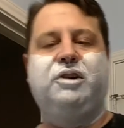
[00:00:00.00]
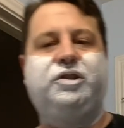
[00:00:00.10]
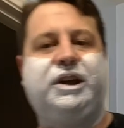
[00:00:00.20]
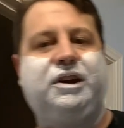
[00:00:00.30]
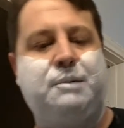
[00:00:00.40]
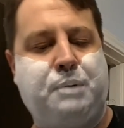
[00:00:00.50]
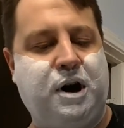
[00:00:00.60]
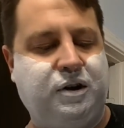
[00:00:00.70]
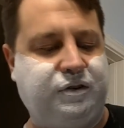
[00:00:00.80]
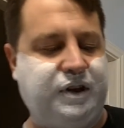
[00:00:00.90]
can articulate
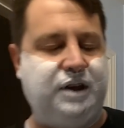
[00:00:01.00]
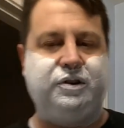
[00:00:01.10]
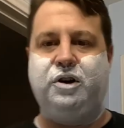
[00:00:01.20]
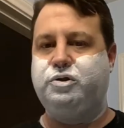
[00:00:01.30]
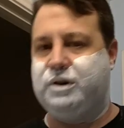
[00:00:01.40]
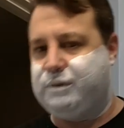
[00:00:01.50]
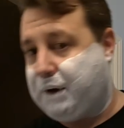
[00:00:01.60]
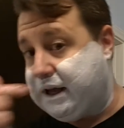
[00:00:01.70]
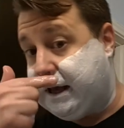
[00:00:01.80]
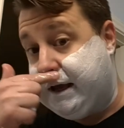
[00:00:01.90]
policy. It's all driven
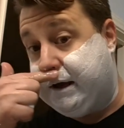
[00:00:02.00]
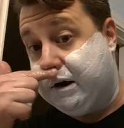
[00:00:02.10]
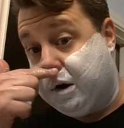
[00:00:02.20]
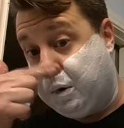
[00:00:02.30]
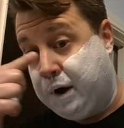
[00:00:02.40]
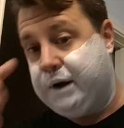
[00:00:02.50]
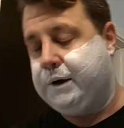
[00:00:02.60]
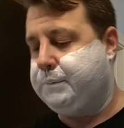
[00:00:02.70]
by ego